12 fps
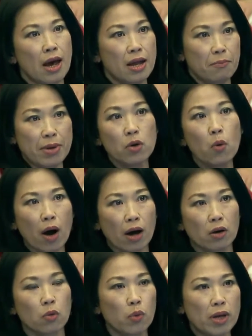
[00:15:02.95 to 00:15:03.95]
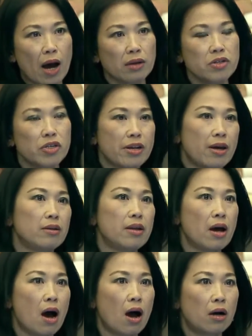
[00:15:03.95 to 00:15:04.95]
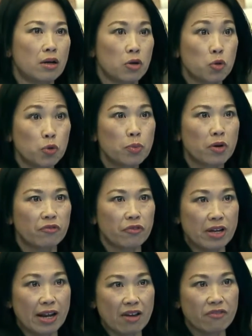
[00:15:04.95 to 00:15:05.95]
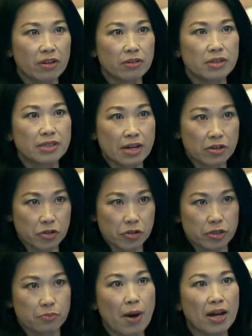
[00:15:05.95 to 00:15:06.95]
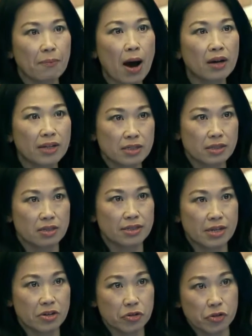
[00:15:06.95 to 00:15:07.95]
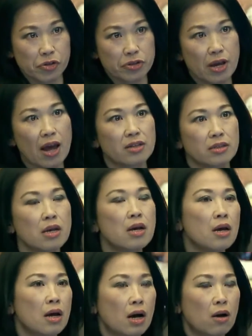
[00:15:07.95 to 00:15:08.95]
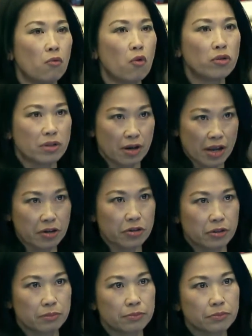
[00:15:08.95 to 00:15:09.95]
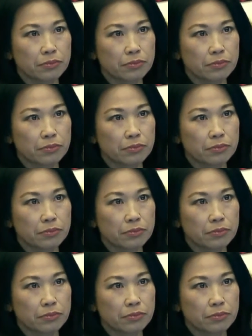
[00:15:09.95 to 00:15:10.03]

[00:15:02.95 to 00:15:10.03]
And meanwhile, we understand there are a group of 11 senators, bipartisan senators, has wrote a letter